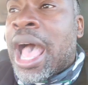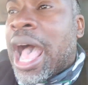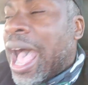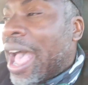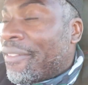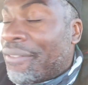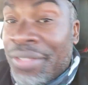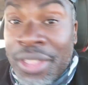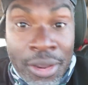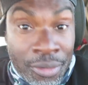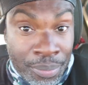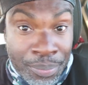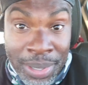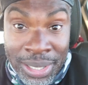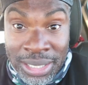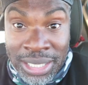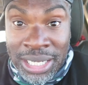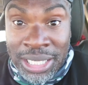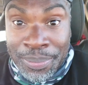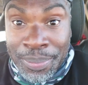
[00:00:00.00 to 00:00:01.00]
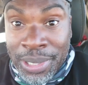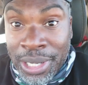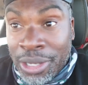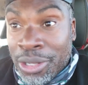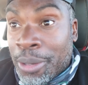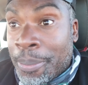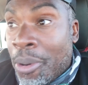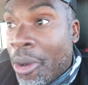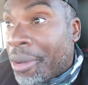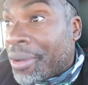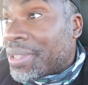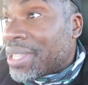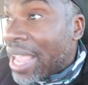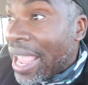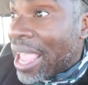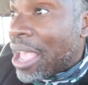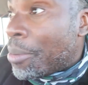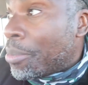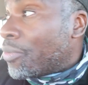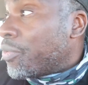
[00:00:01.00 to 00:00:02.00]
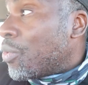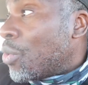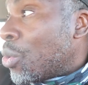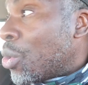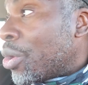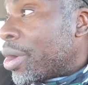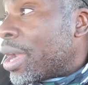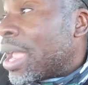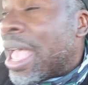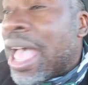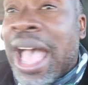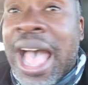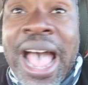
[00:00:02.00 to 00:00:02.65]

I've never been to this particular part of town before.